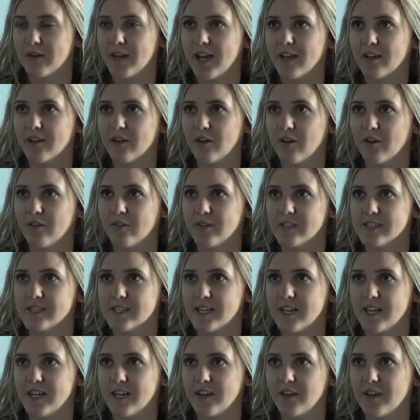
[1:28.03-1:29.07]
Like
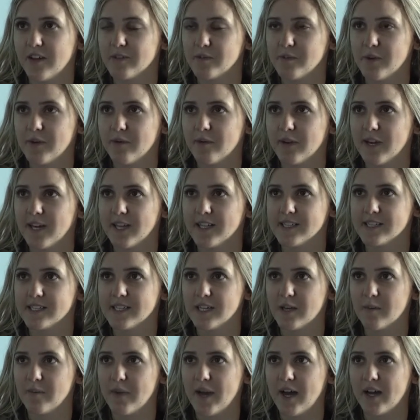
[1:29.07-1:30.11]
obviously you have to be
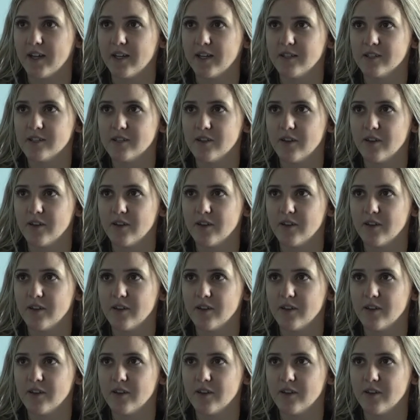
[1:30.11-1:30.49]
realistic about it.